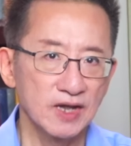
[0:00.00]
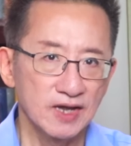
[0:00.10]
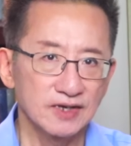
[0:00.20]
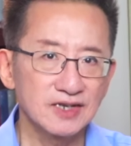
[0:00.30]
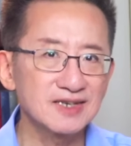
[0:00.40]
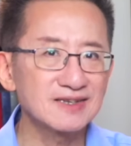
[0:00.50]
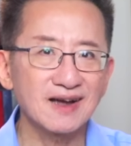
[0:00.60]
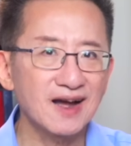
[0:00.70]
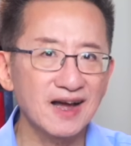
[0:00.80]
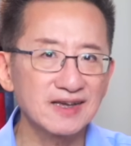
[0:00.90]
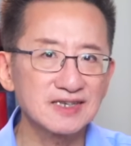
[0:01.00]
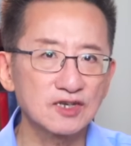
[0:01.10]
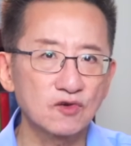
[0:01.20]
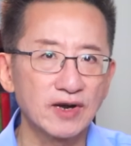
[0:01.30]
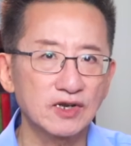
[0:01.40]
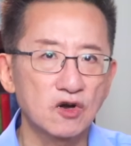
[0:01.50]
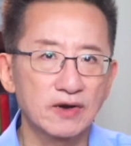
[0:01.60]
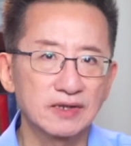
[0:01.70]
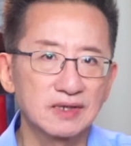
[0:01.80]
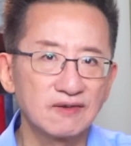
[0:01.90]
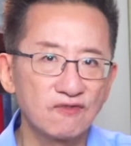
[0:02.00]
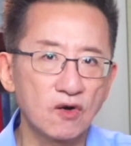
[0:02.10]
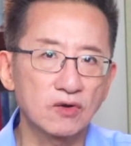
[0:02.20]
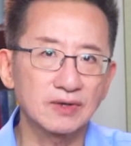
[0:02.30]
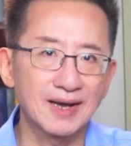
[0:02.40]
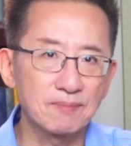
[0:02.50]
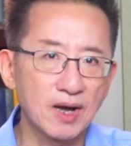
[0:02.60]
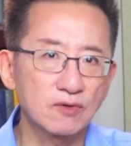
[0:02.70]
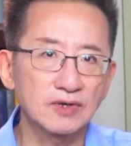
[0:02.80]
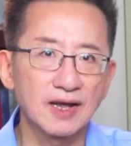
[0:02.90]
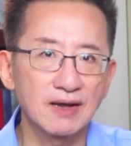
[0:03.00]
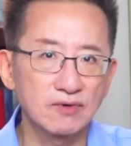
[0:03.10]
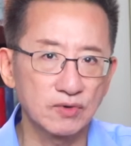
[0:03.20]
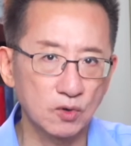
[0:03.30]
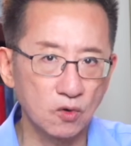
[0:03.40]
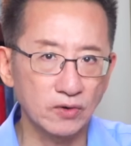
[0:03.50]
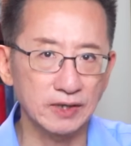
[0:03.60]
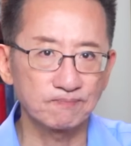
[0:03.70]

This is the highest credit card default amount ever recorded.